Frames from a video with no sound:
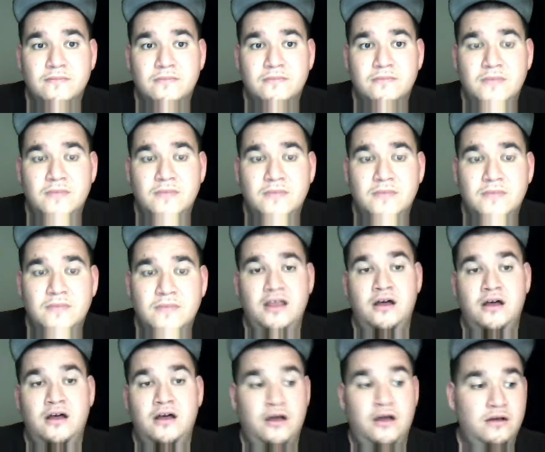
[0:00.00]
And
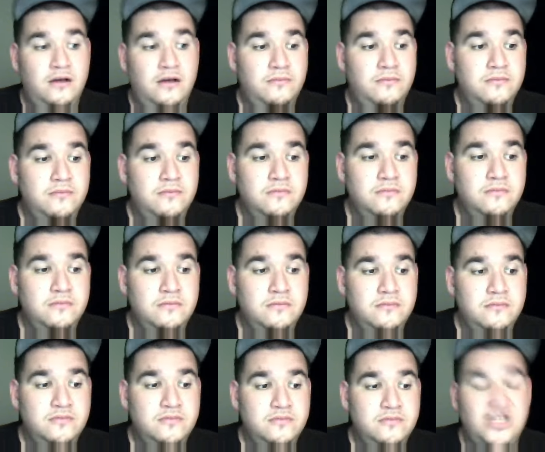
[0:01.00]
um,
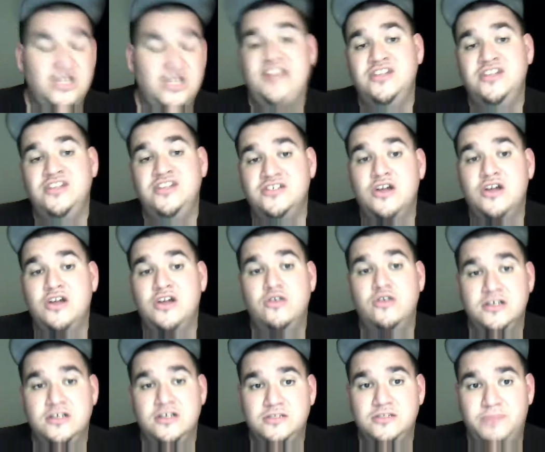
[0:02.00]
Tyson doesn't know
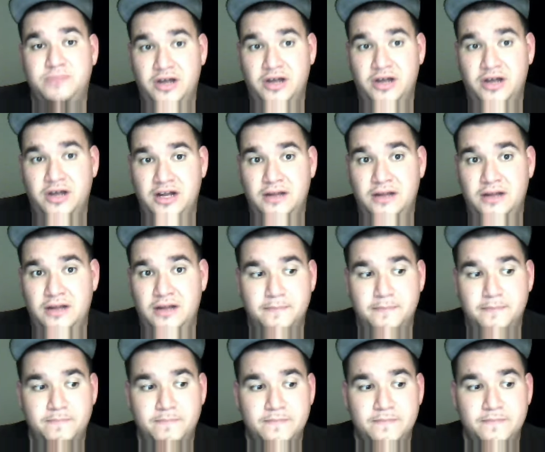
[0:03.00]
this, but
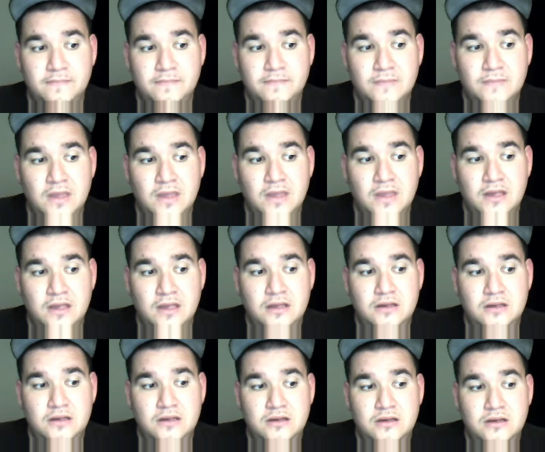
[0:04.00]
um,
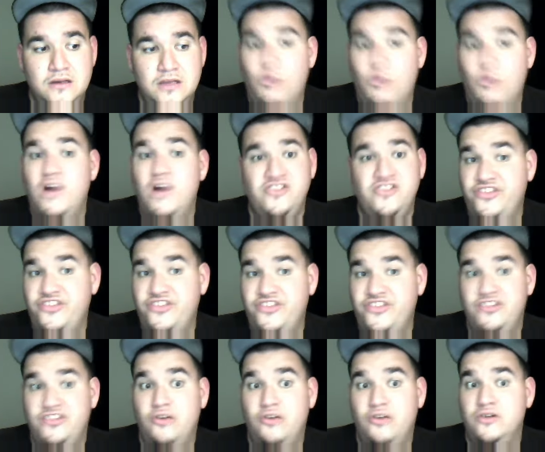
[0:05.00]
it wasn't just
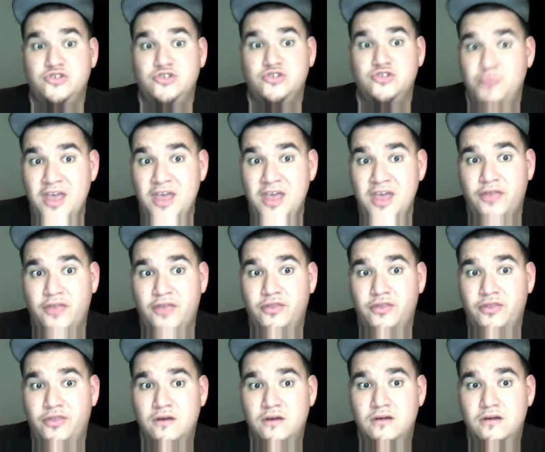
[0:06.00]
Antonio Smith
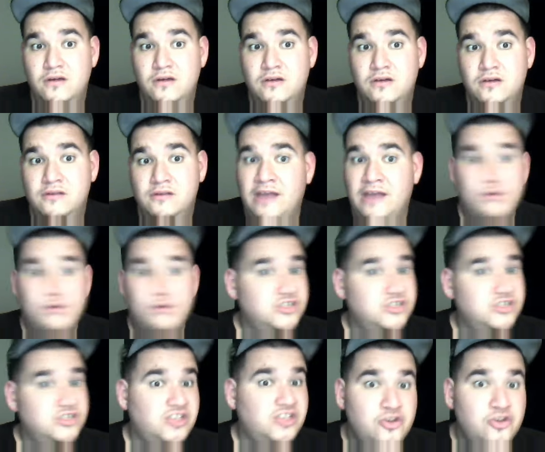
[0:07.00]
that was
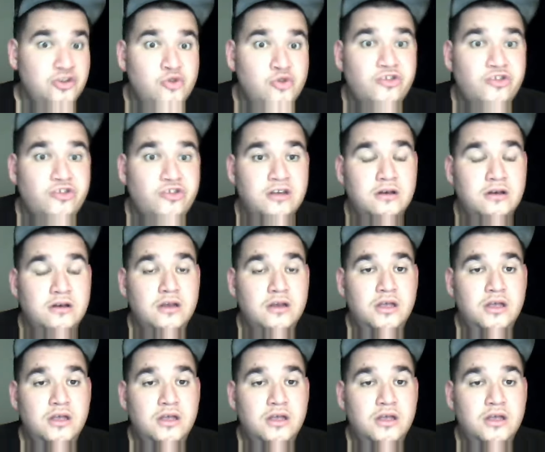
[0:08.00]
accusing